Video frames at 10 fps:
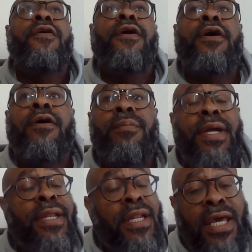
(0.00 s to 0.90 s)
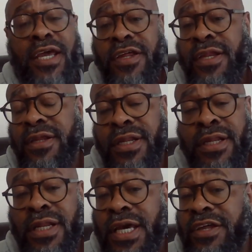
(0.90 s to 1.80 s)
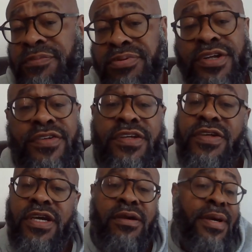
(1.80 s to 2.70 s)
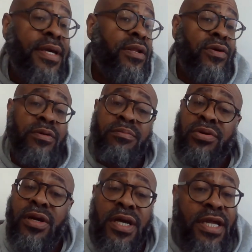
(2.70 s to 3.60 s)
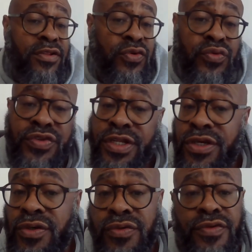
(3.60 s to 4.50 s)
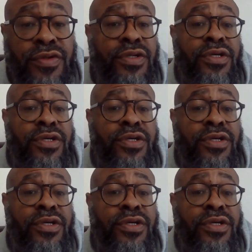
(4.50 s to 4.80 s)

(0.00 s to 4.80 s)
Um, in the last in the, in the last preseason game, hey, look, bro had two steals.